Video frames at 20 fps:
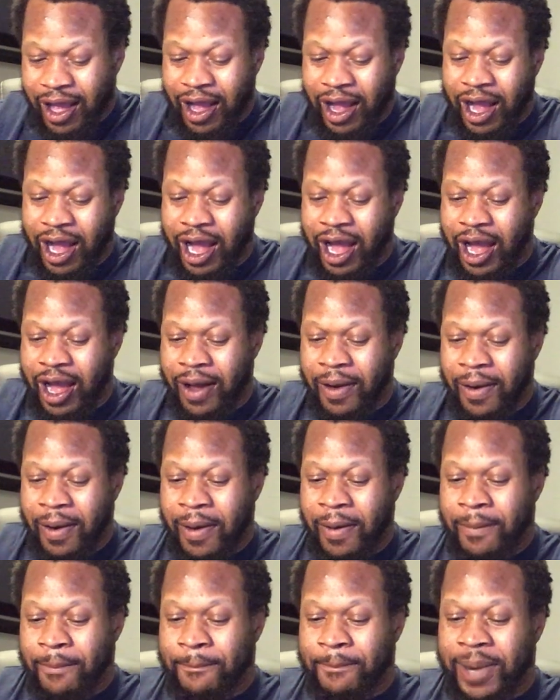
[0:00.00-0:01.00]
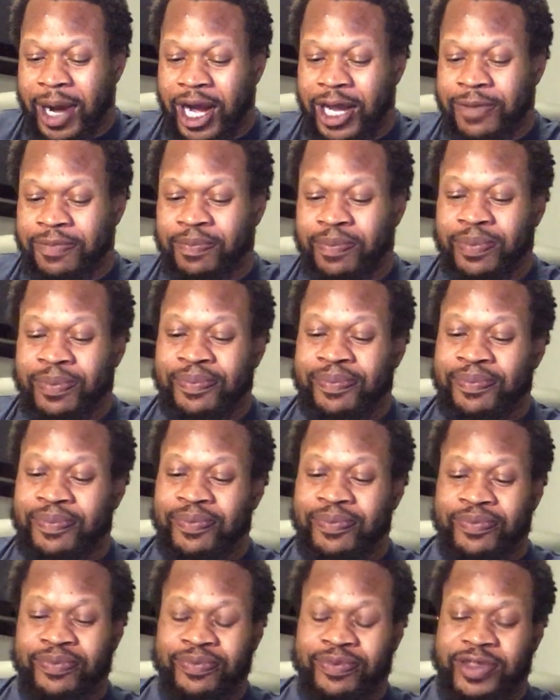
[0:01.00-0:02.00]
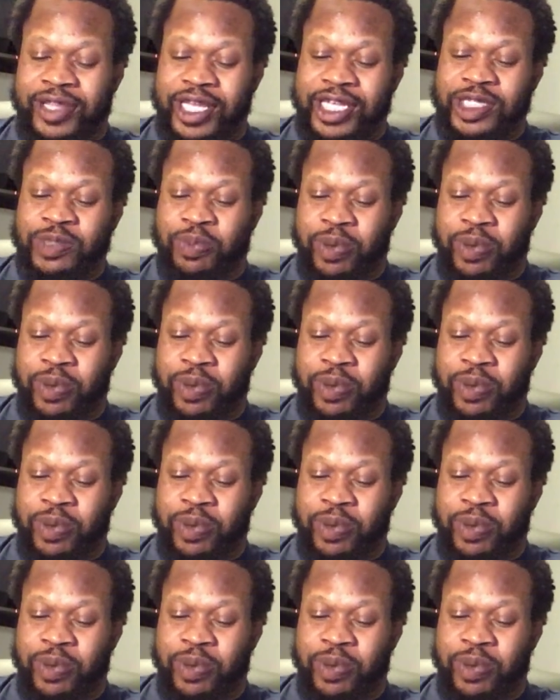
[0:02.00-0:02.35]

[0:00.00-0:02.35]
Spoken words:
But this